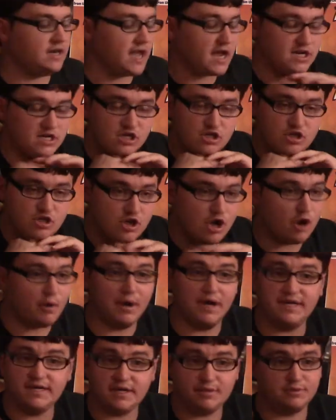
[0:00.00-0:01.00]
had no
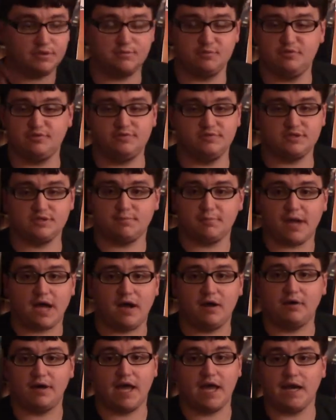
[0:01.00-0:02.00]
idea what the movie was
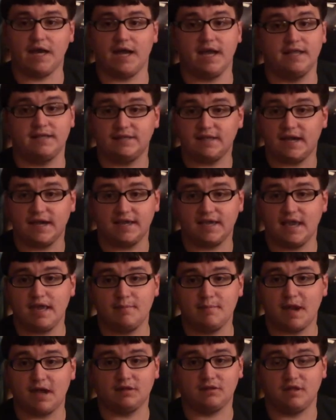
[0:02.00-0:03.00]
about, and I, I
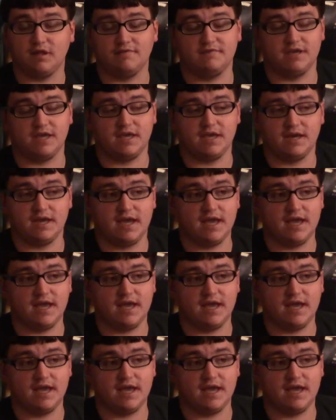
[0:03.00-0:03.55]
came out loving it.